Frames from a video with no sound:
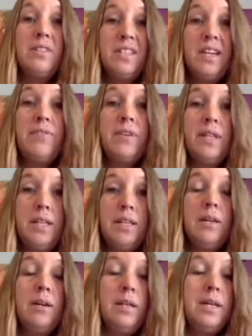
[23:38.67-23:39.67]
Definitely
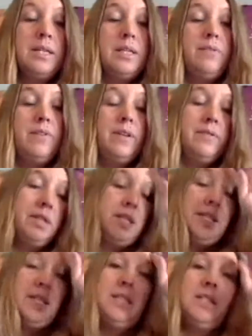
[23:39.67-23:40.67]
long-lasting flavor. It
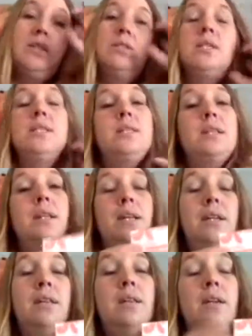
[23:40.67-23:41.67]
doesn't start tasting like
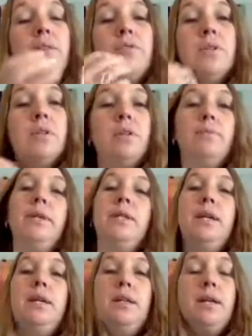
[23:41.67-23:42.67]
nothing after a little bit
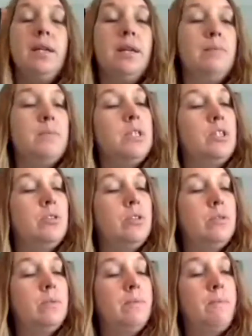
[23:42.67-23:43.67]
like a lot of gums do too.